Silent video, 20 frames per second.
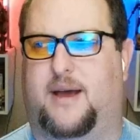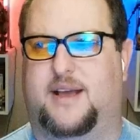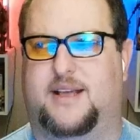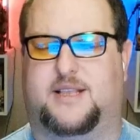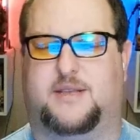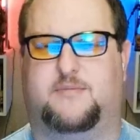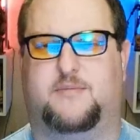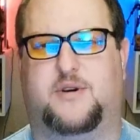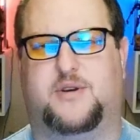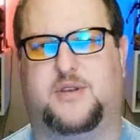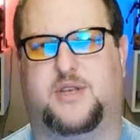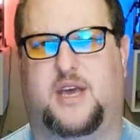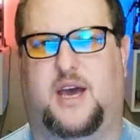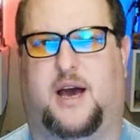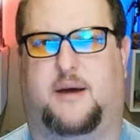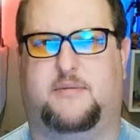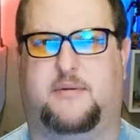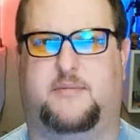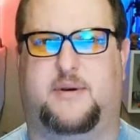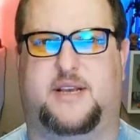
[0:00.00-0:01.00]
It's mostly
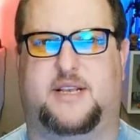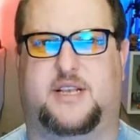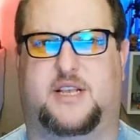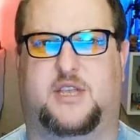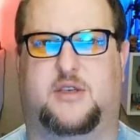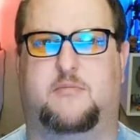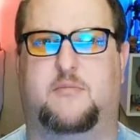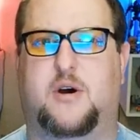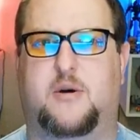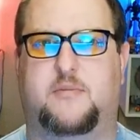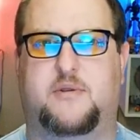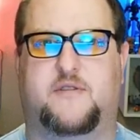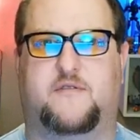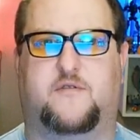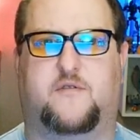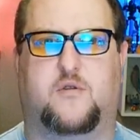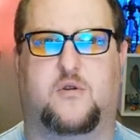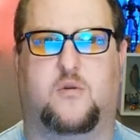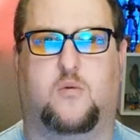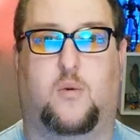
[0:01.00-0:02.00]
optimized at the moment
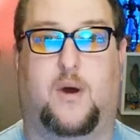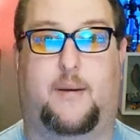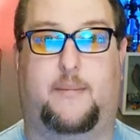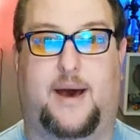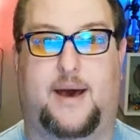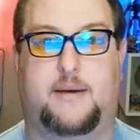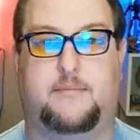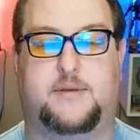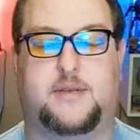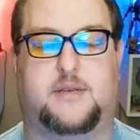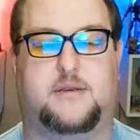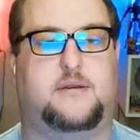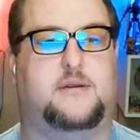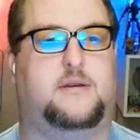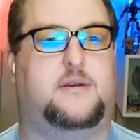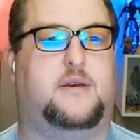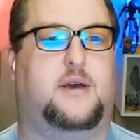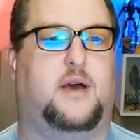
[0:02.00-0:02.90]
for web apps,